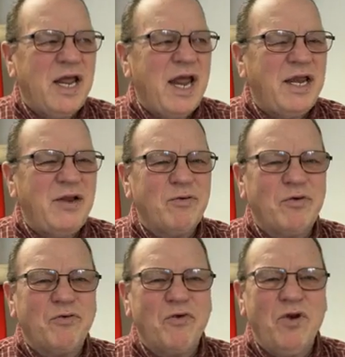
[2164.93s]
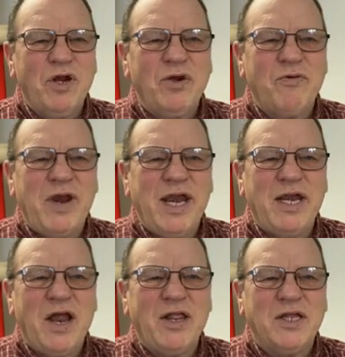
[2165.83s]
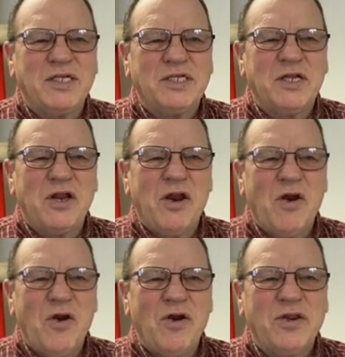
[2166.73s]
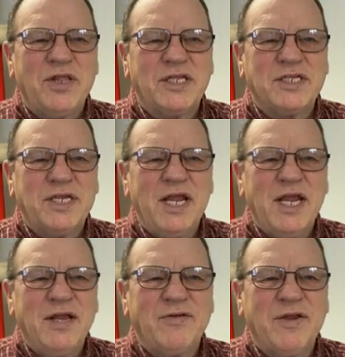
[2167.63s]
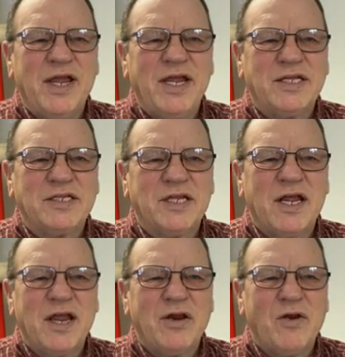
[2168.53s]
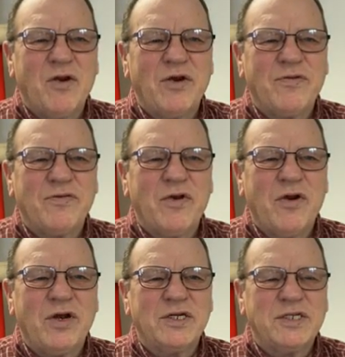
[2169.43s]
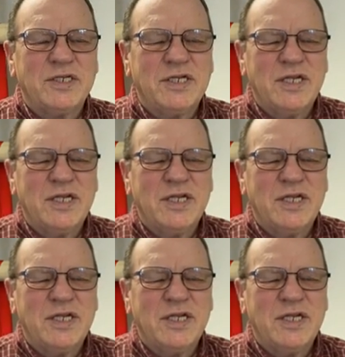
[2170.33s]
and He will rule and reign on this earth as King of Kings and Lord of Lords.